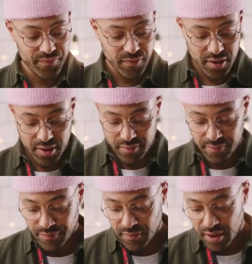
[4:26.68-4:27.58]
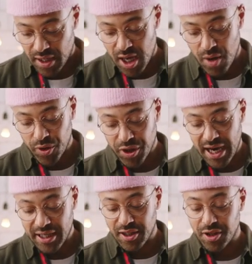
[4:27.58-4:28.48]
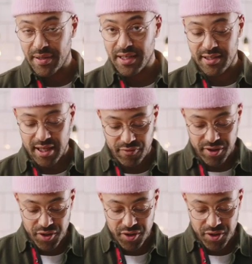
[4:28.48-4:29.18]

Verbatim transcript: We do. We're gonna add a little bit of celery